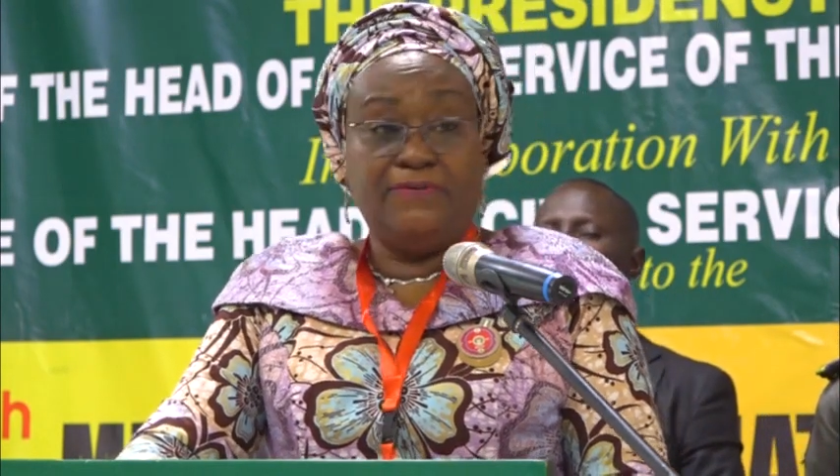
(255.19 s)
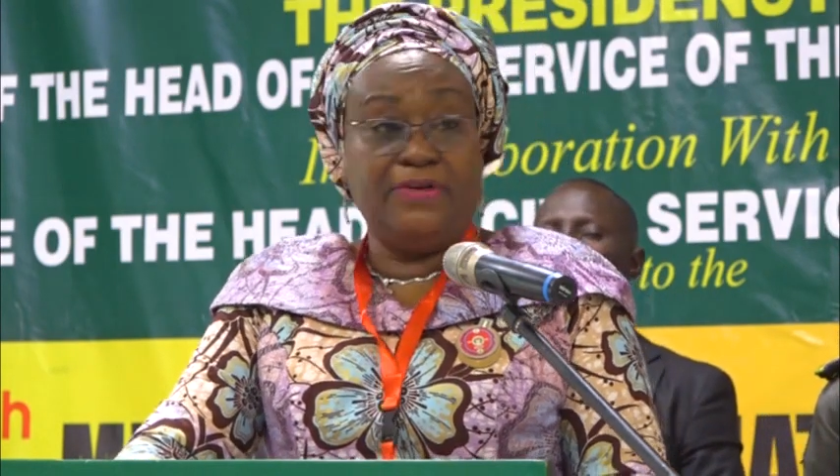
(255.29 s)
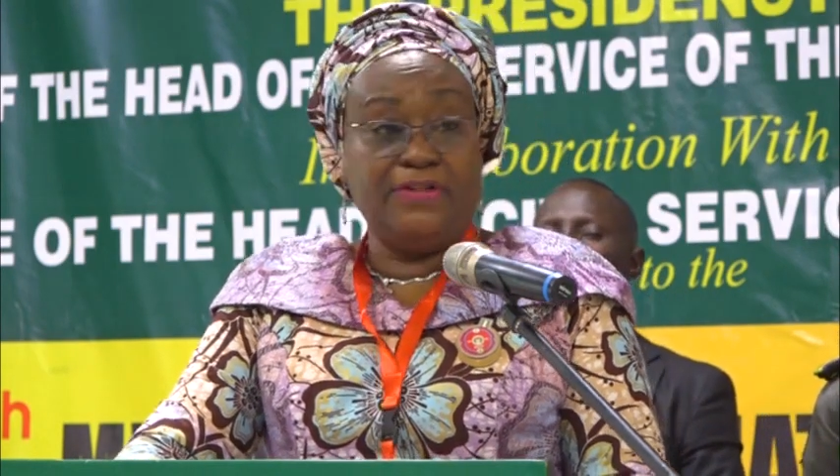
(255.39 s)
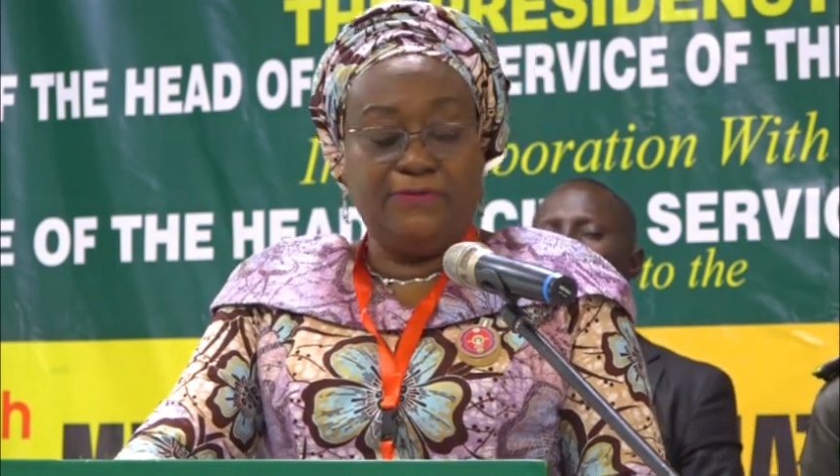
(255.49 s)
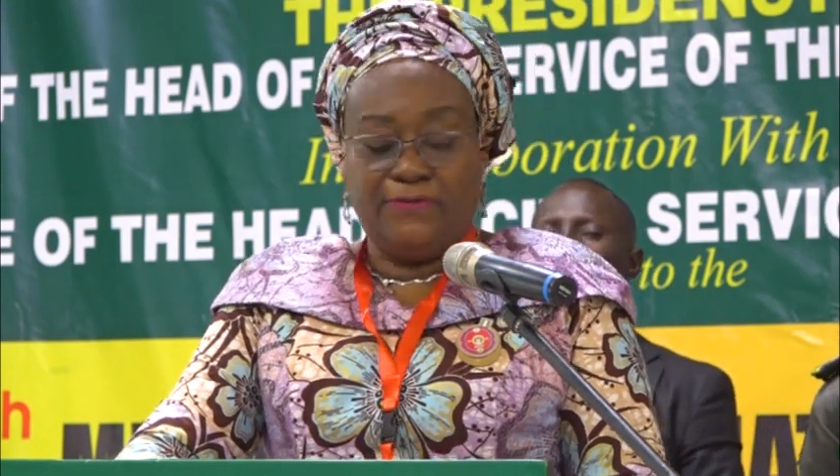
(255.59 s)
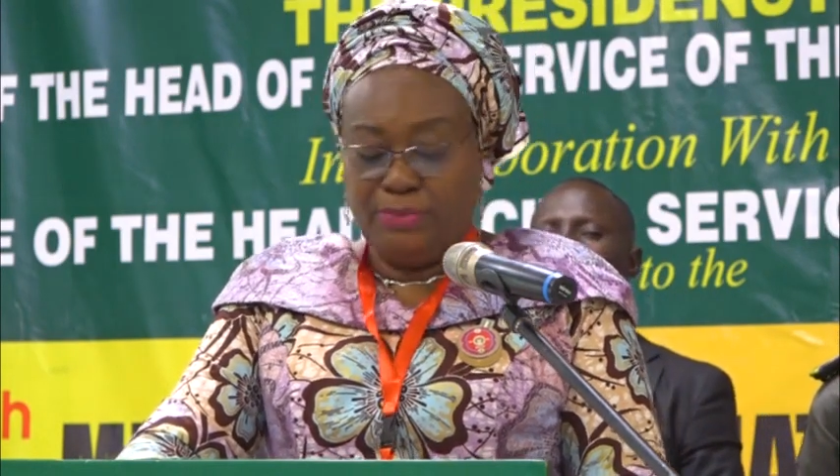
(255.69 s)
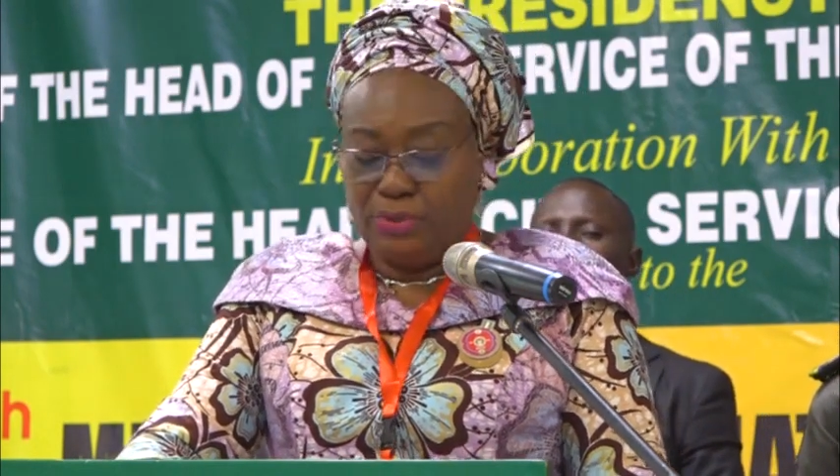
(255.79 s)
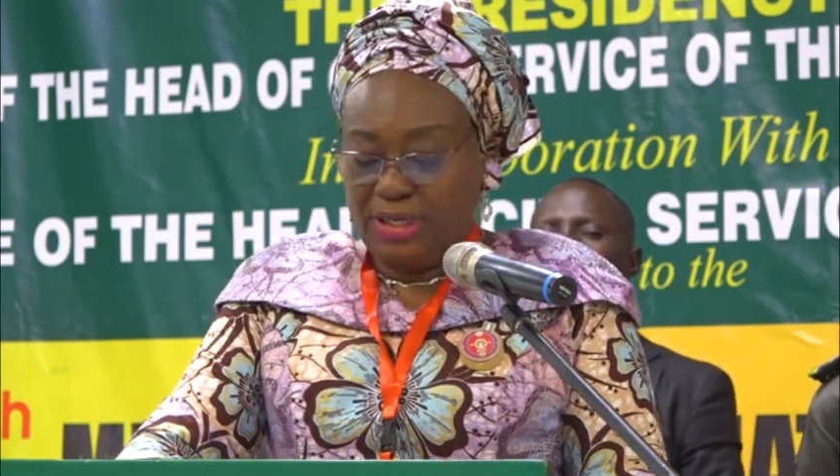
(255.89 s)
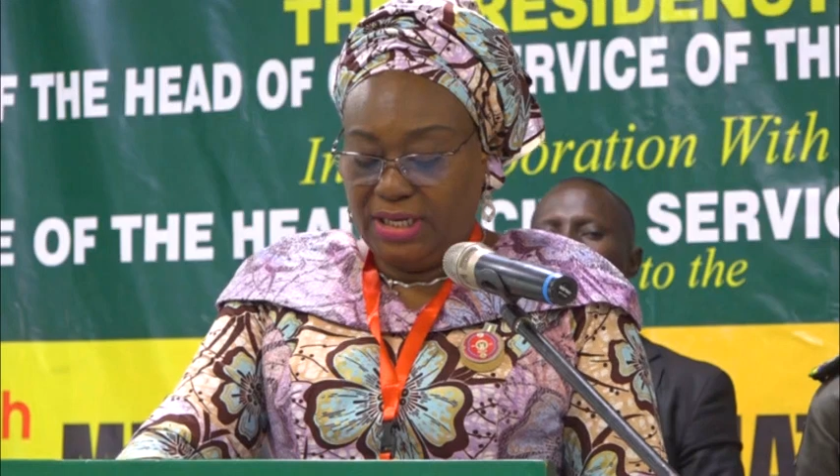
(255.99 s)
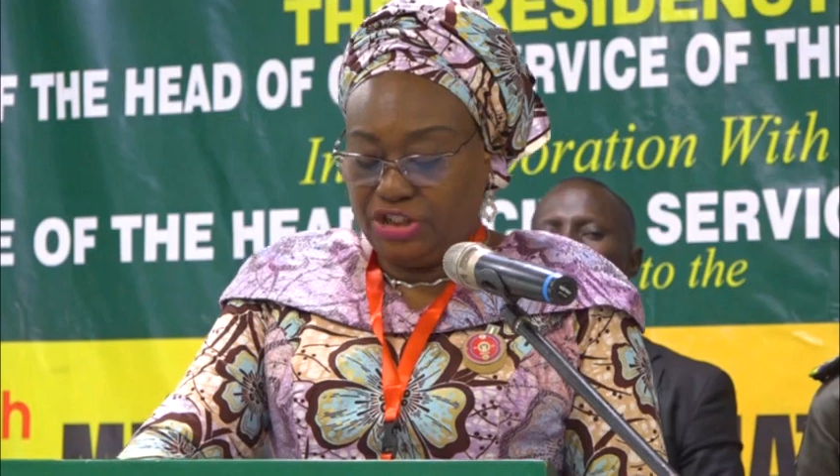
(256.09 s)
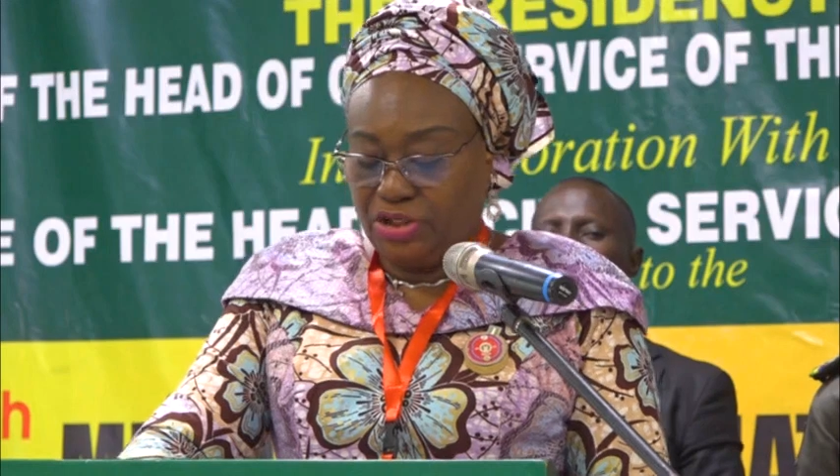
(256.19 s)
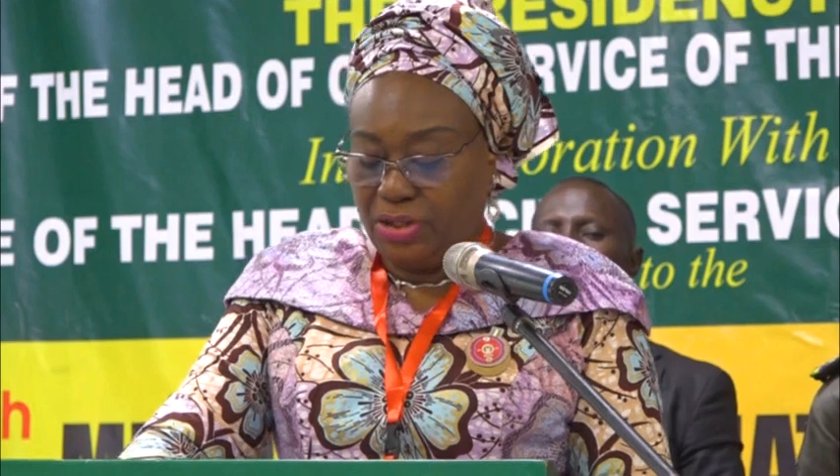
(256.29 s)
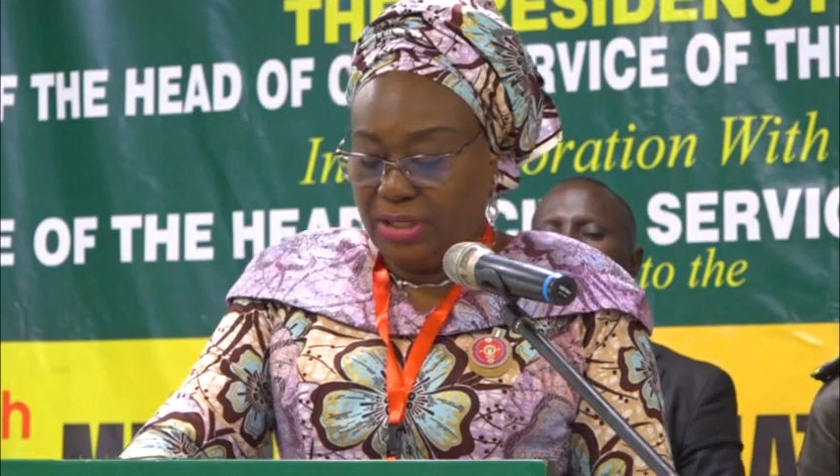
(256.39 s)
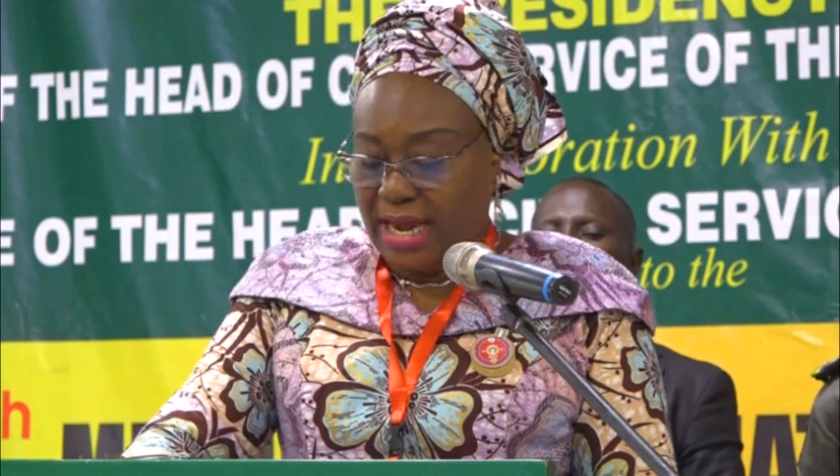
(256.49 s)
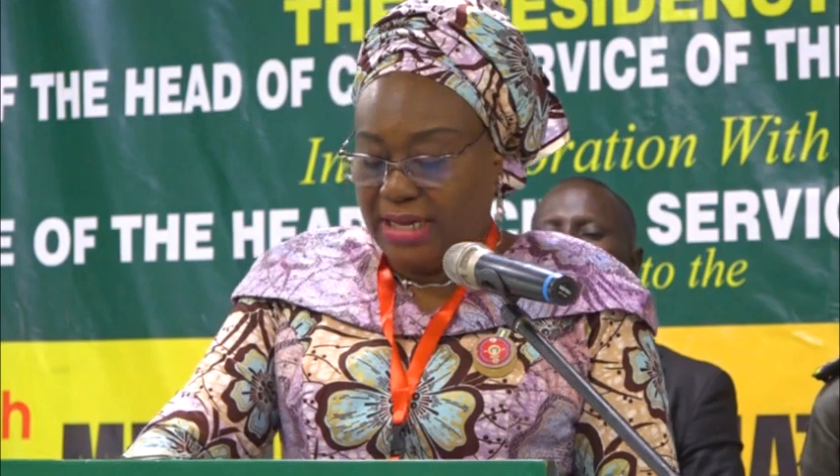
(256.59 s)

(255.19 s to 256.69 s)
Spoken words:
for the formulation